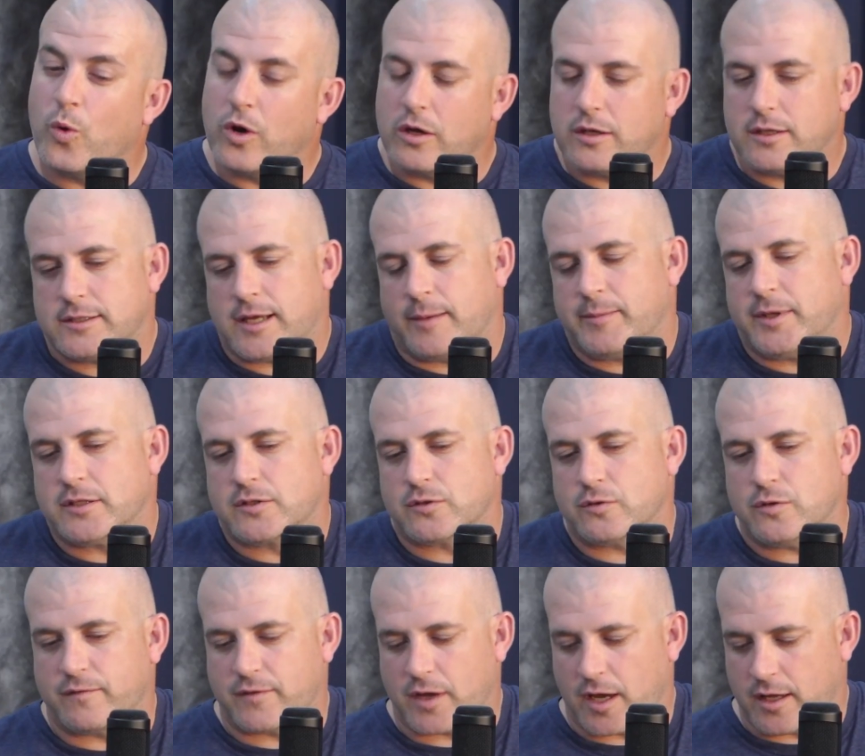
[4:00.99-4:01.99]
well i mean so
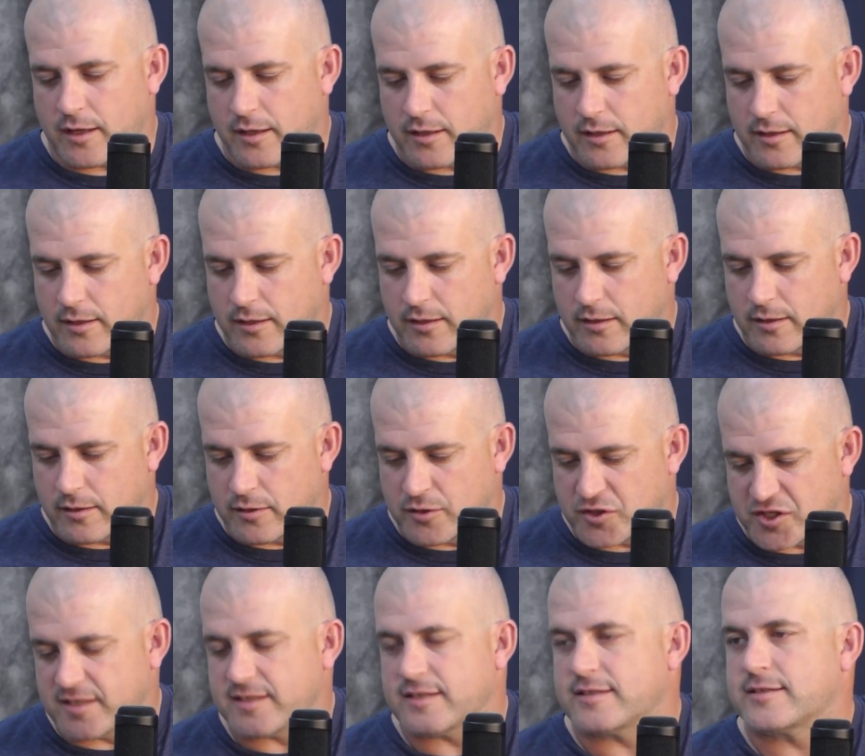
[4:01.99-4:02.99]
you've got
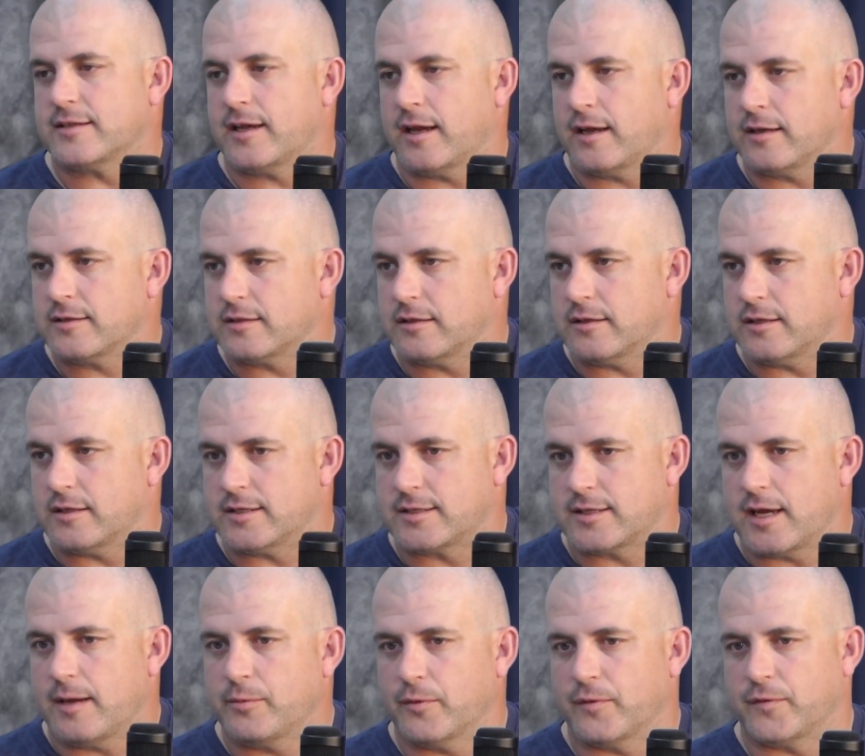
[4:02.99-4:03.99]
jesus saying to the
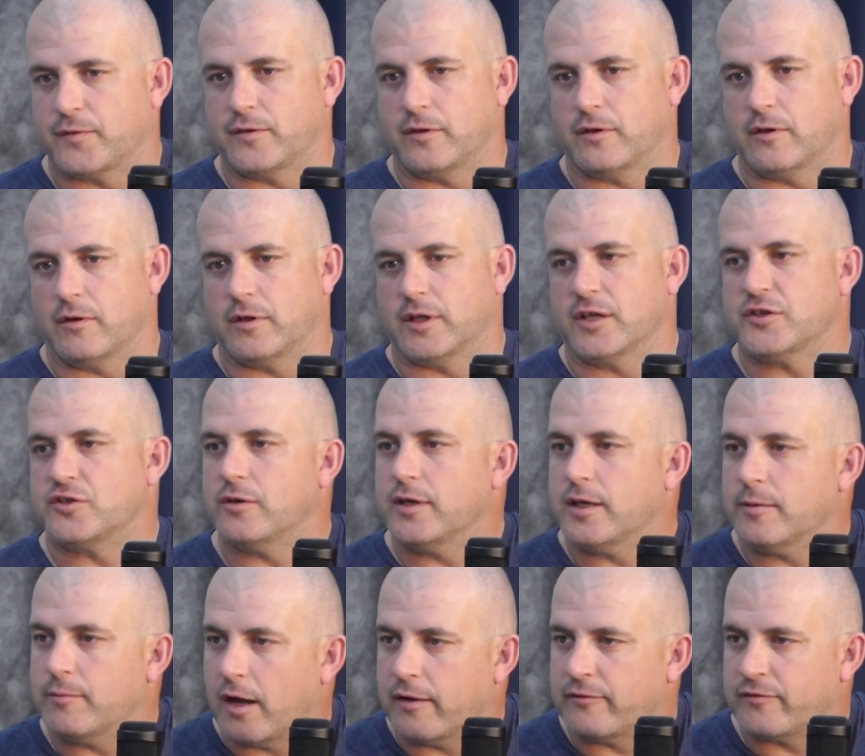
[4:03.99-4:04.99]
disciples you know unless you
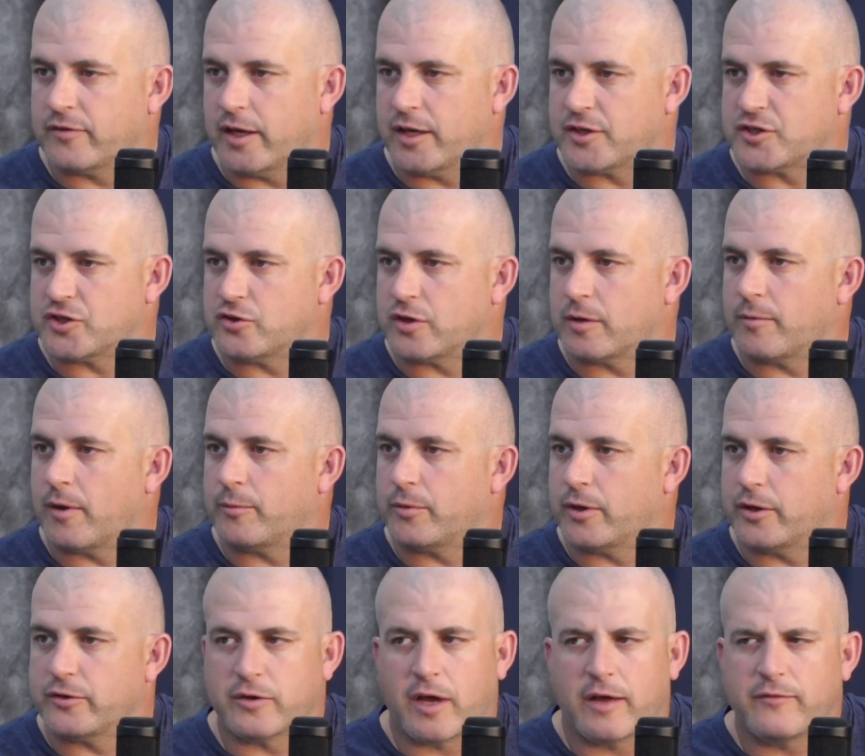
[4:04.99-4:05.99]
eat my flesh and drink my
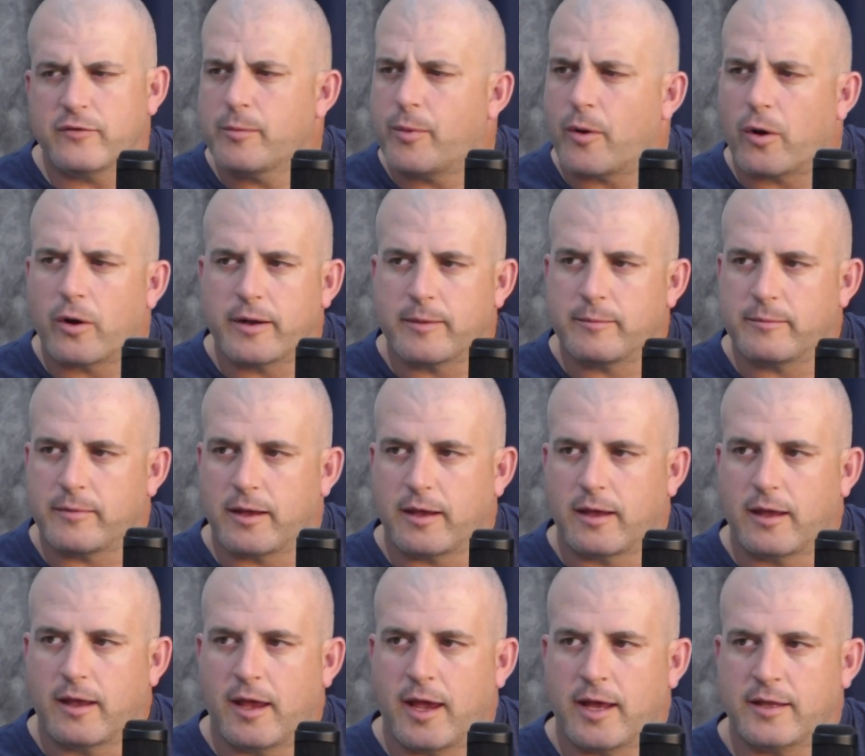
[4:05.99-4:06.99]
blood you'll have no part in me
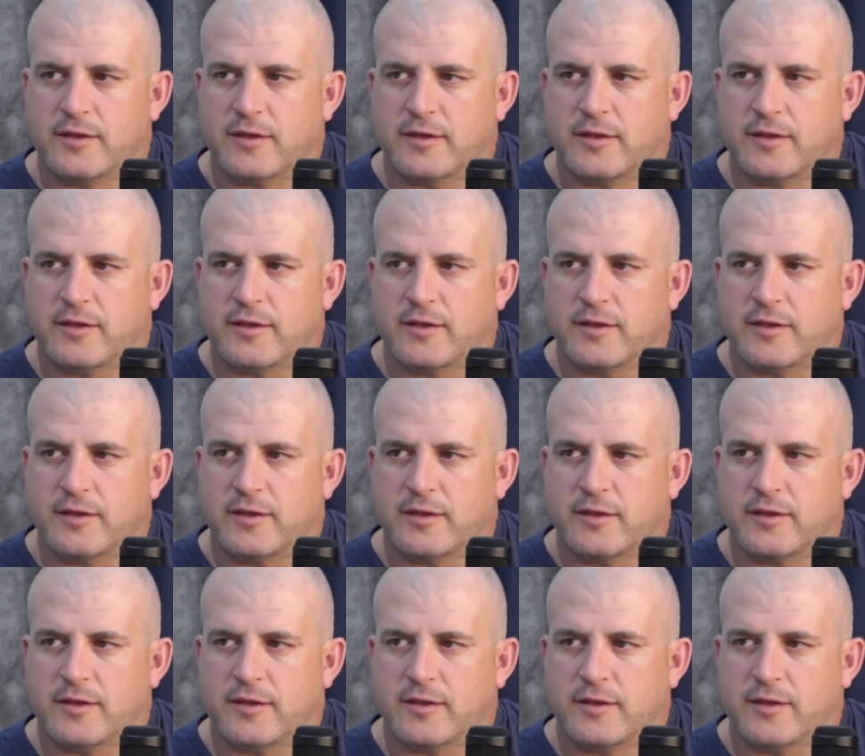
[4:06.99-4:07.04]
yeah.